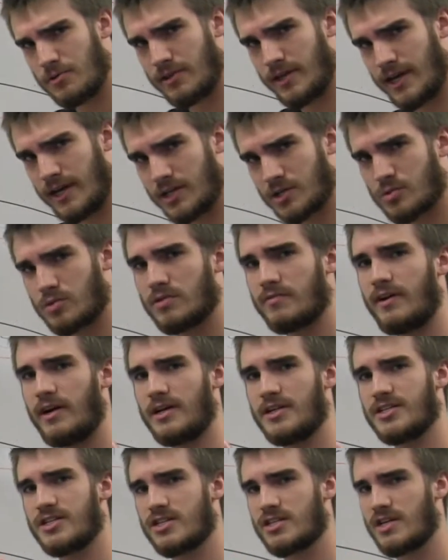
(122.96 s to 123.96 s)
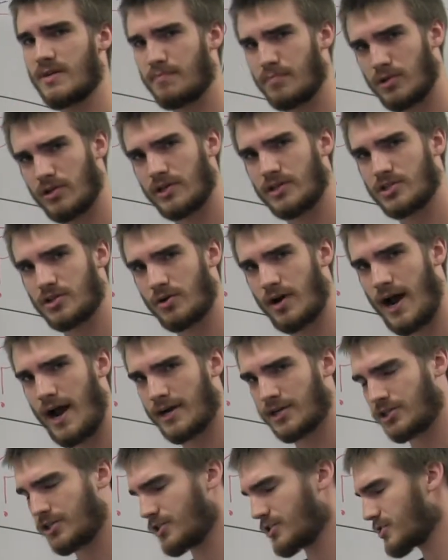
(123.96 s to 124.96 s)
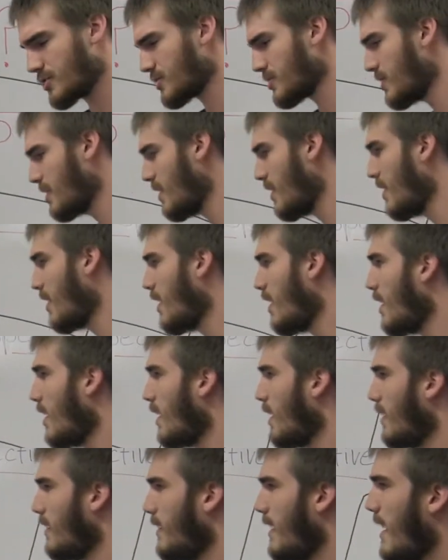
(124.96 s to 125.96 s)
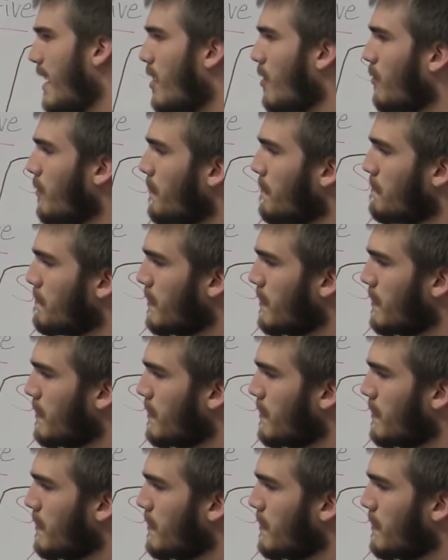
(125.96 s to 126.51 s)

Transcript: things with very simple interactions. Now,